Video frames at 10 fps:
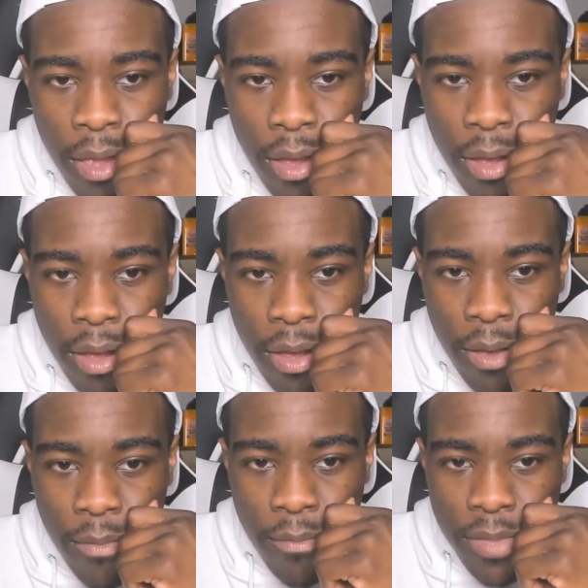
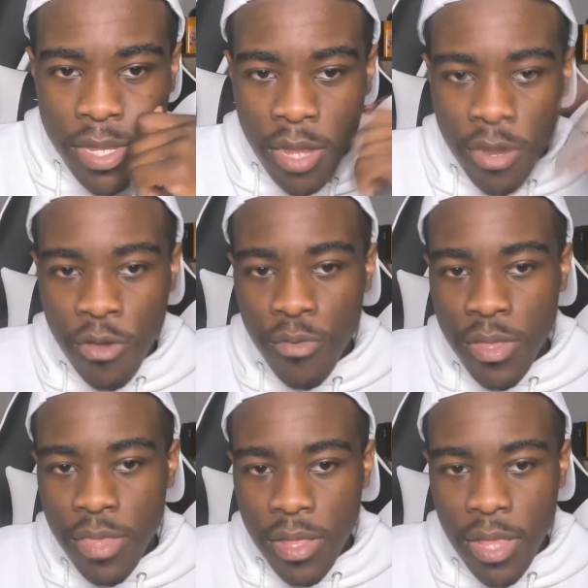um because I know
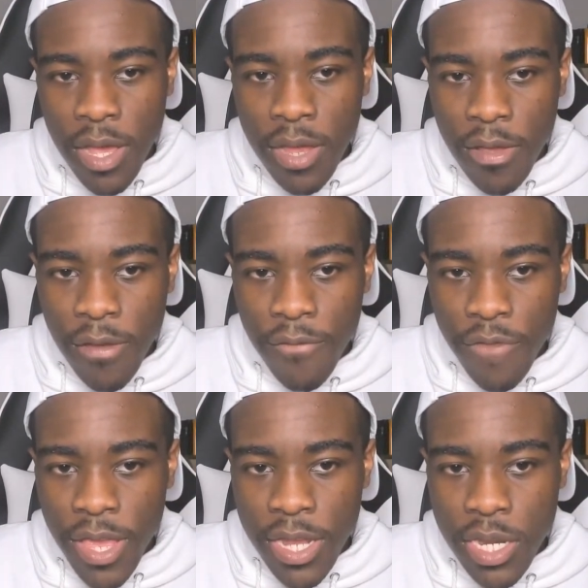with a lot of
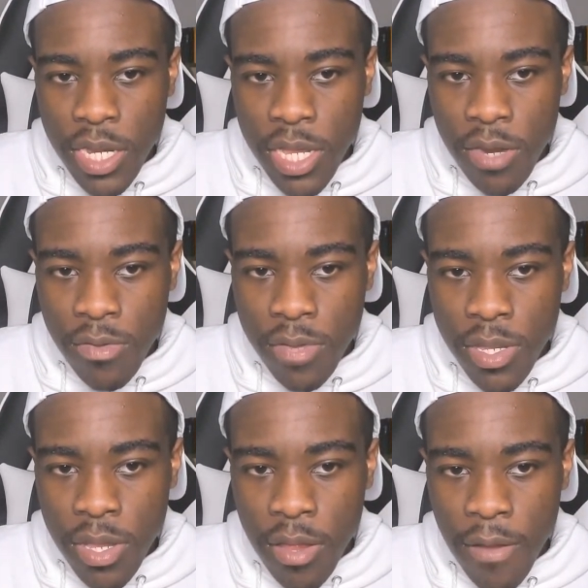reaction channels